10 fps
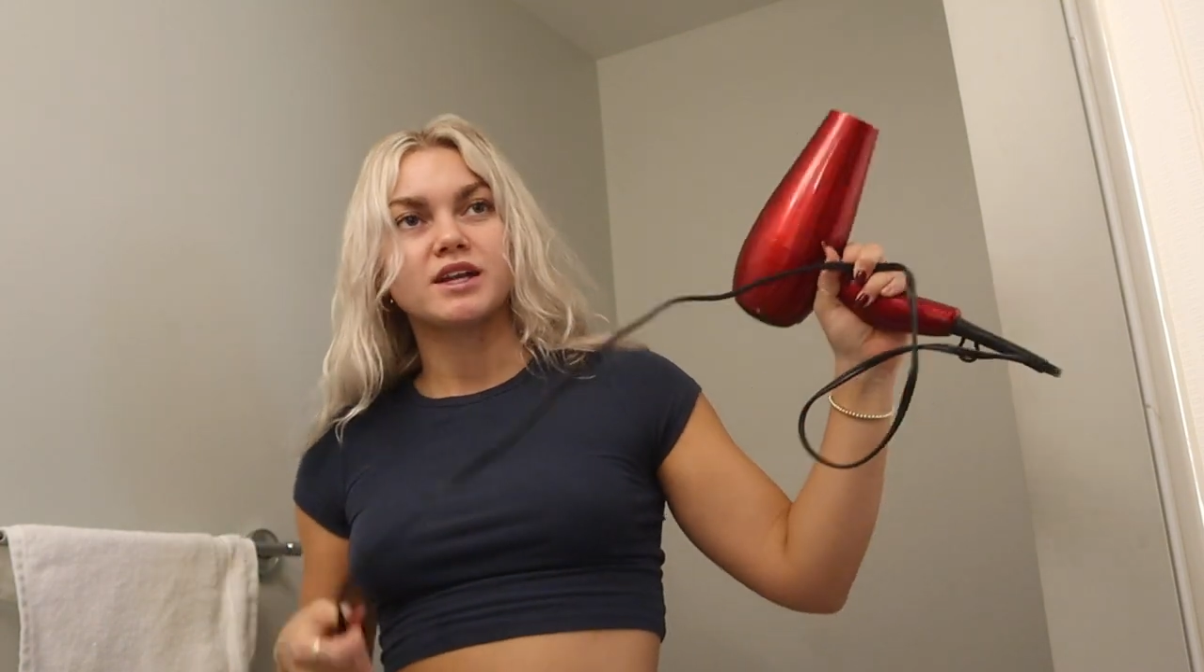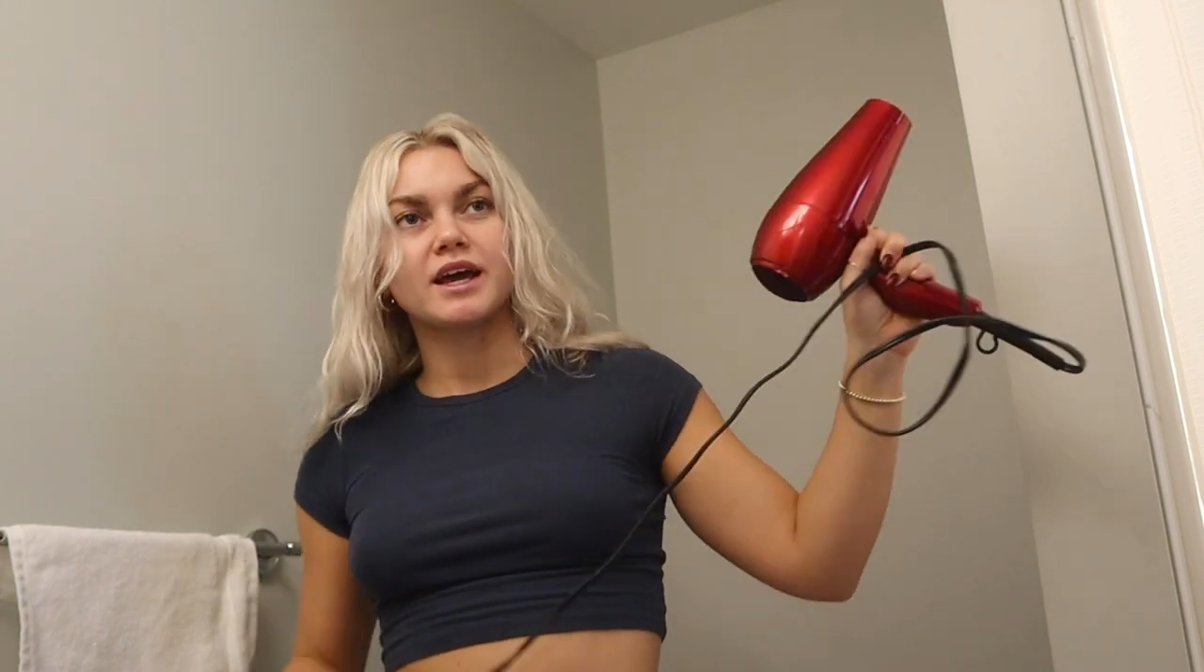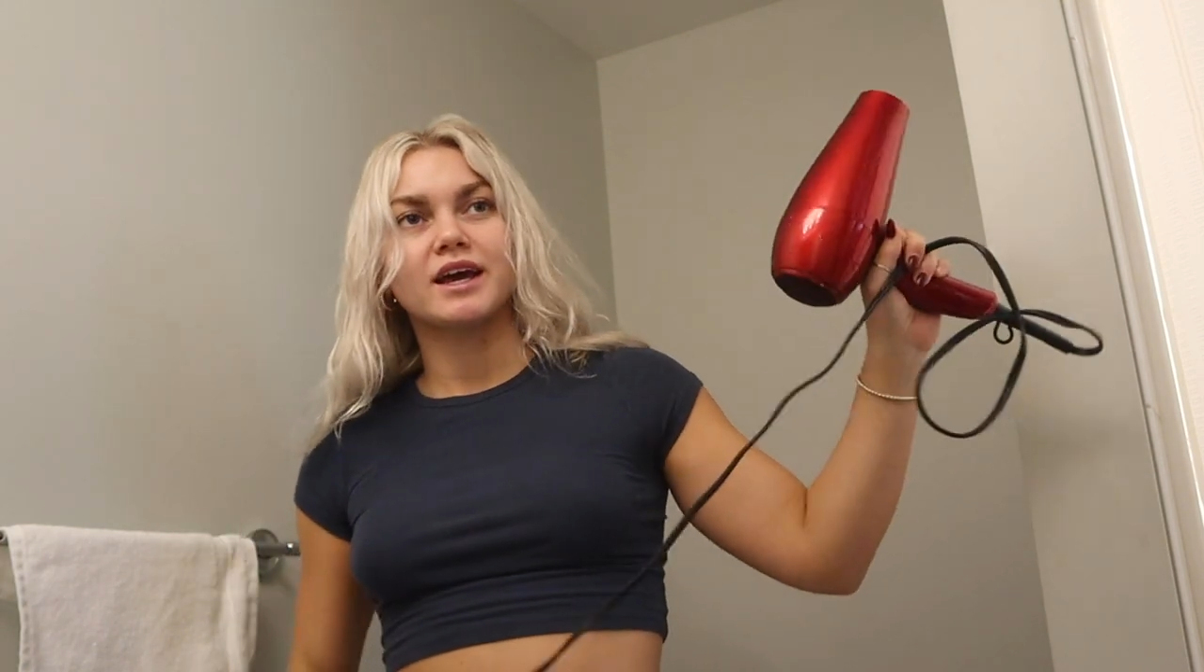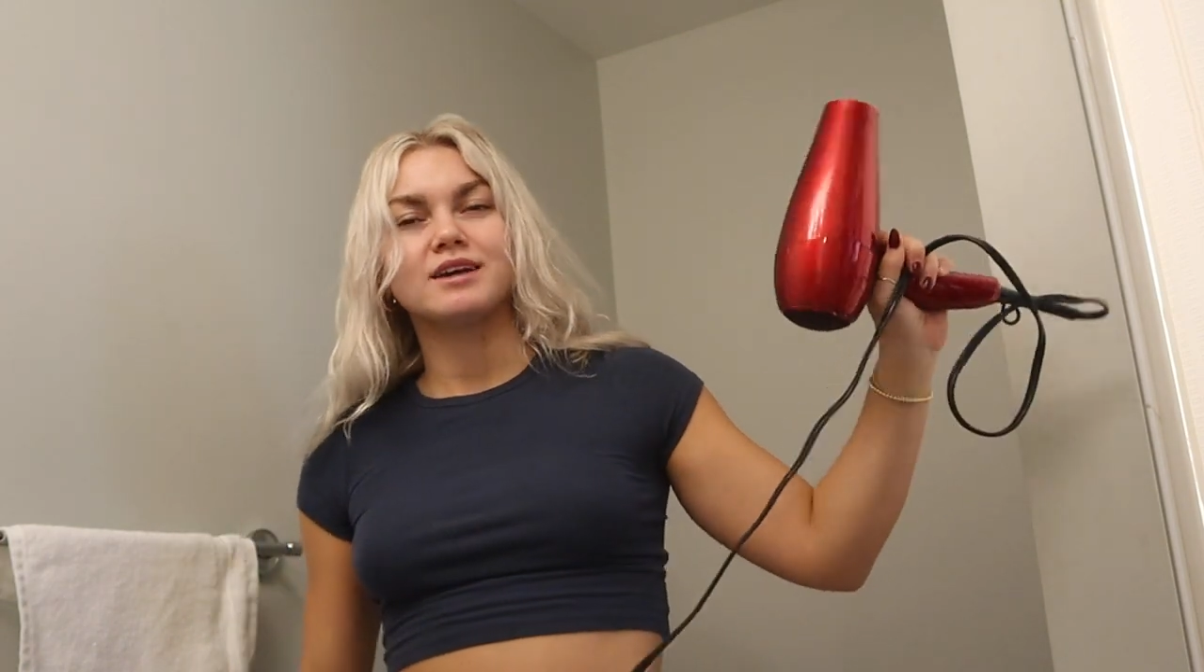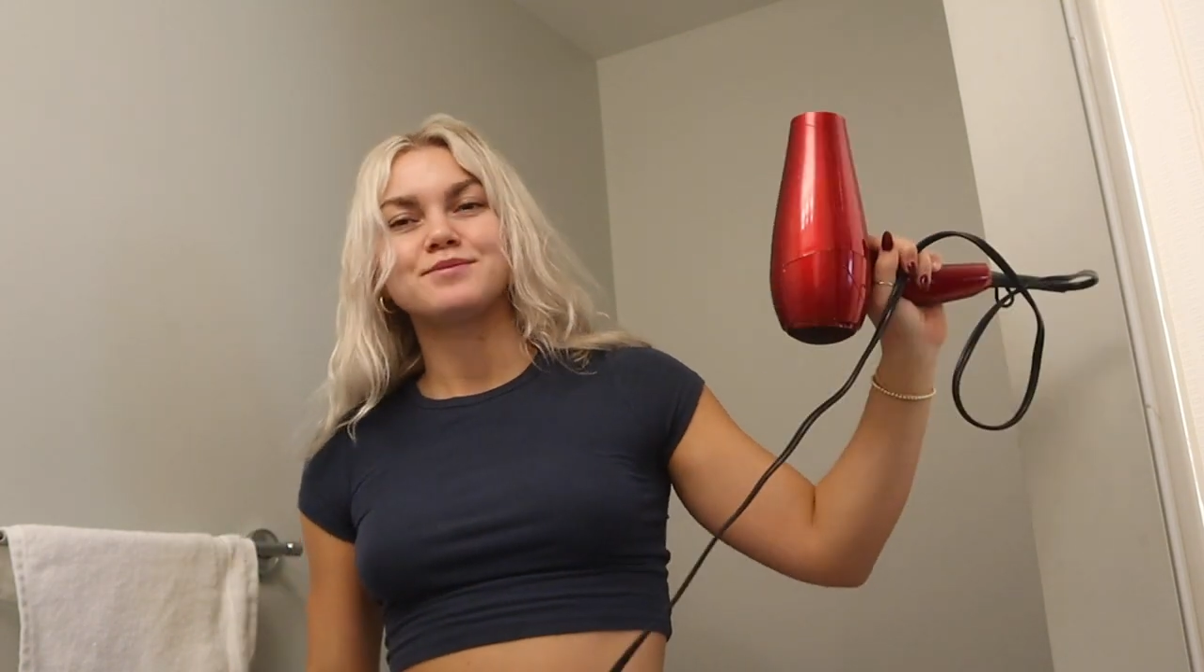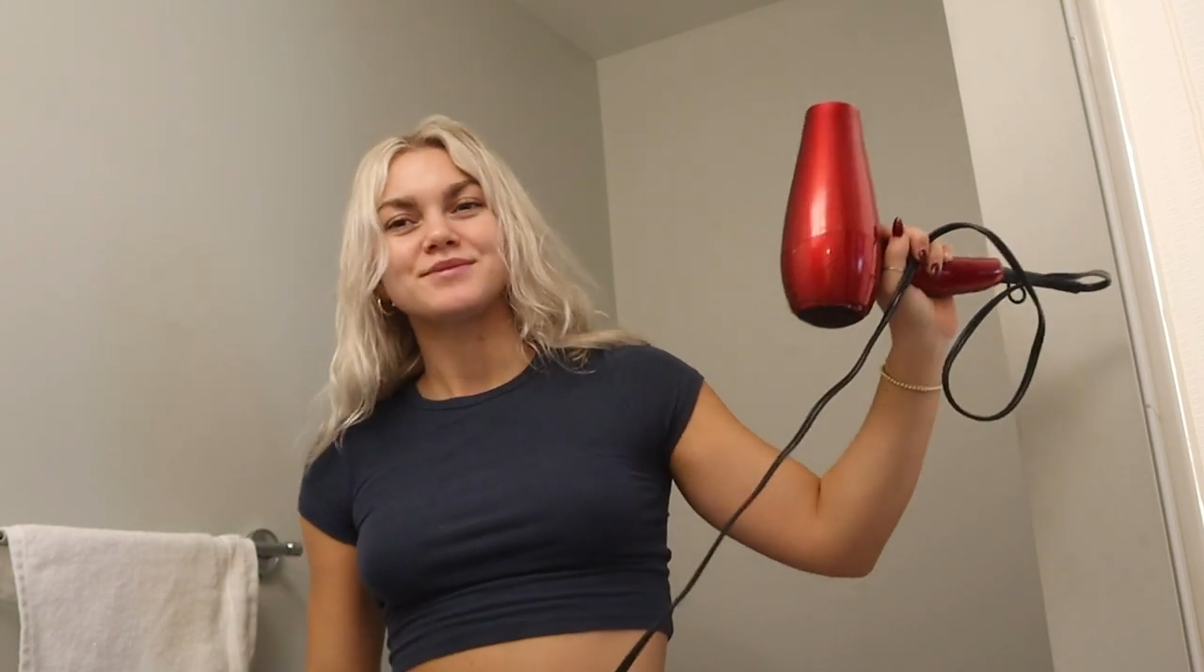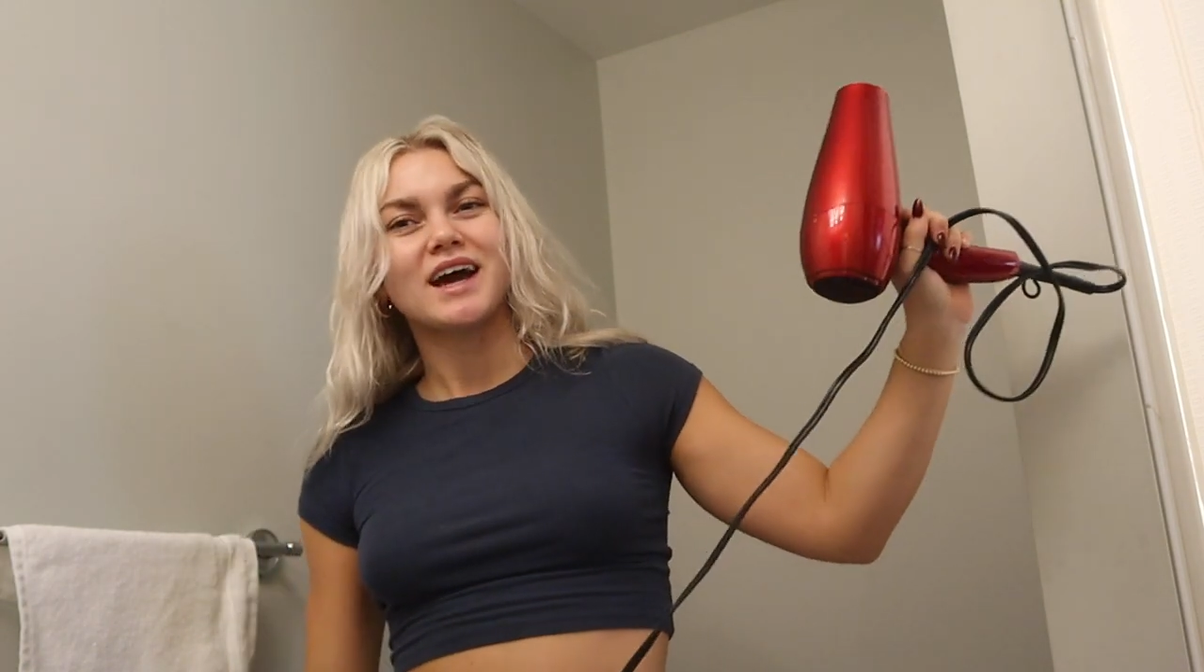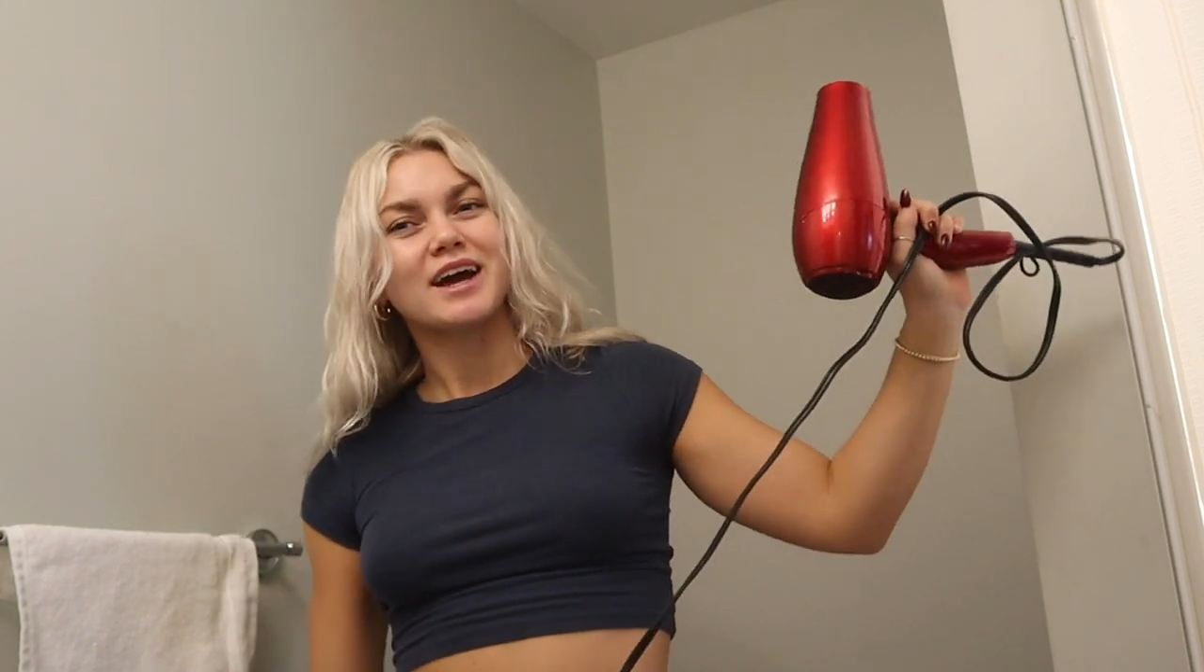today.